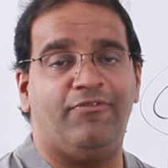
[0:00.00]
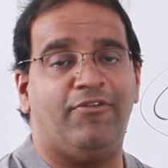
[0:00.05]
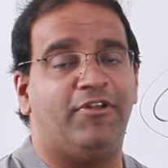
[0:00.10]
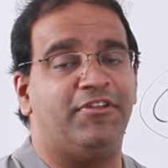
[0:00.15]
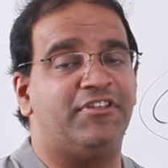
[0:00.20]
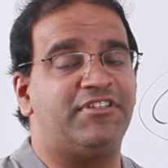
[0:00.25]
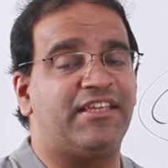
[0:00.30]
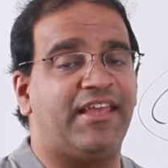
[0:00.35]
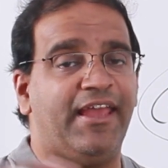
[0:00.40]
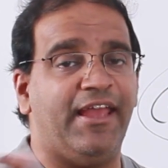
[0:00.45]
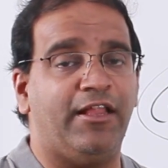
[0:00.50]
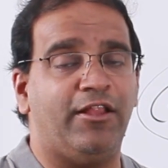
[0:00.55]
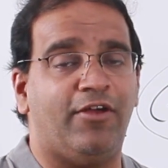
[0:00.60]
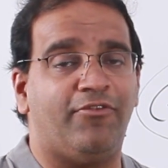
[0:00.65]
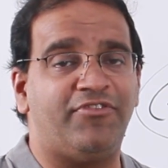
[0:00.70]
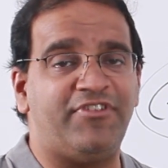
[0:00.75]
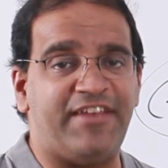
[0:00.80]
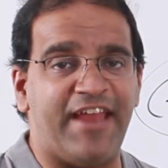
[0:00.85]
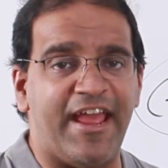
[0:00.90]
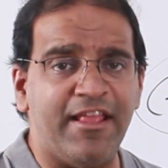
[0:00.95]
If on a
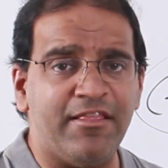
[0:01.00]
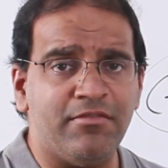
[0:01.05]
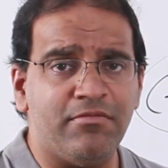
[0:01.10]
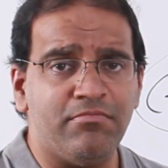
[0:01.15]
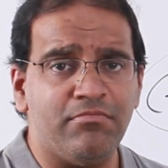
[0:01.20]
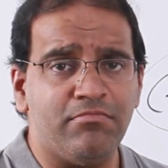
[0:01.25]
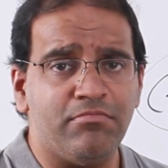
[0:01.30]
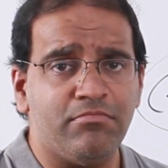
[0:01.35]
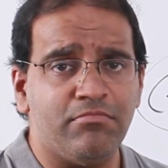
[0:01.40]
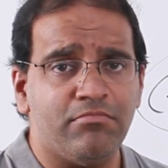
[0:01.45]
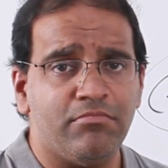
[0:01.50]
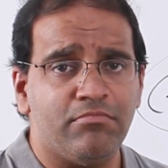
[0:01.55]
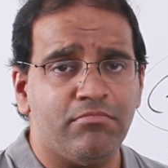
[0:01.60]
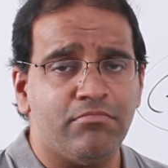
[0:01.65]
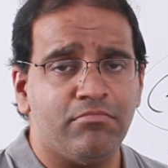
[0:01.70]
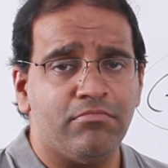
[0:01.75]
scale of 10,